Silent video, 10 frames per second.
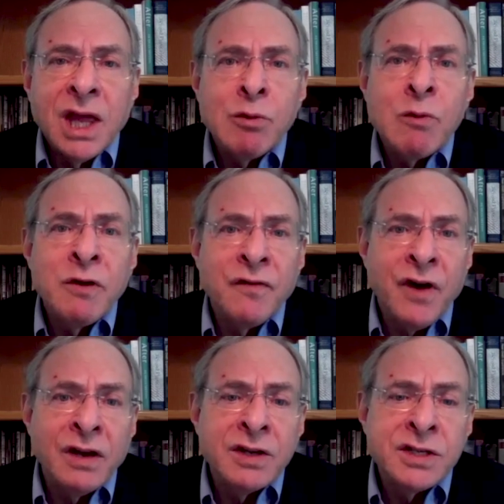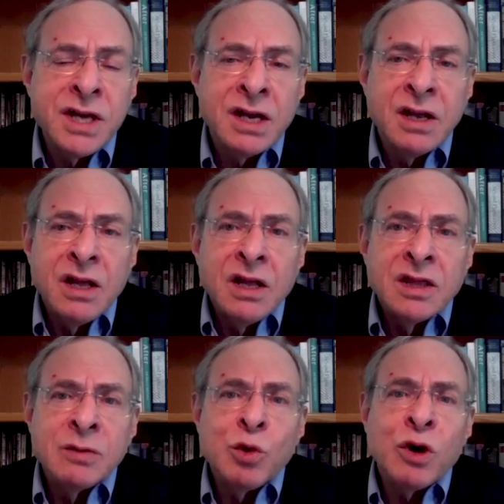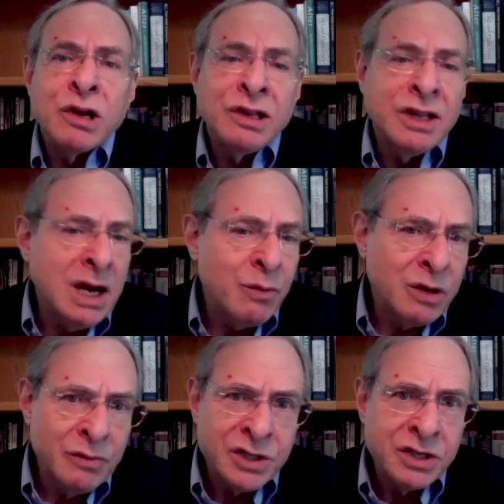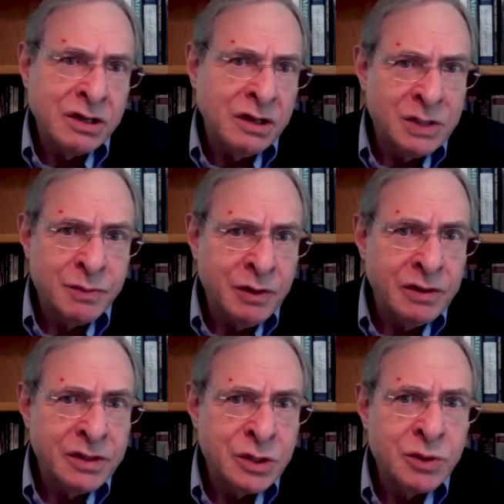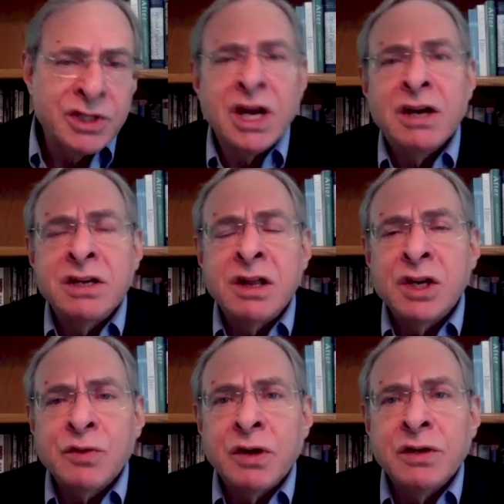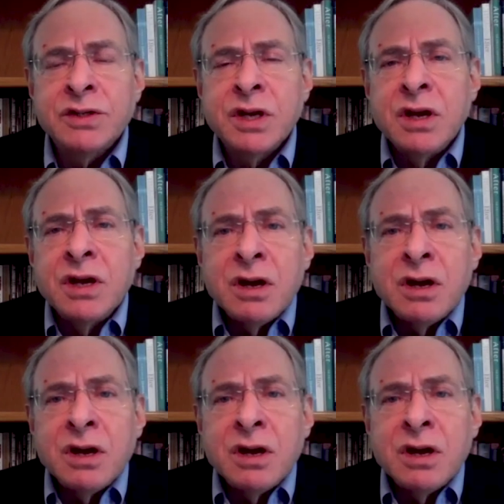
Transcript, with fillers: And what we find is that the more elaborate mystical experiences with psychedelic drugs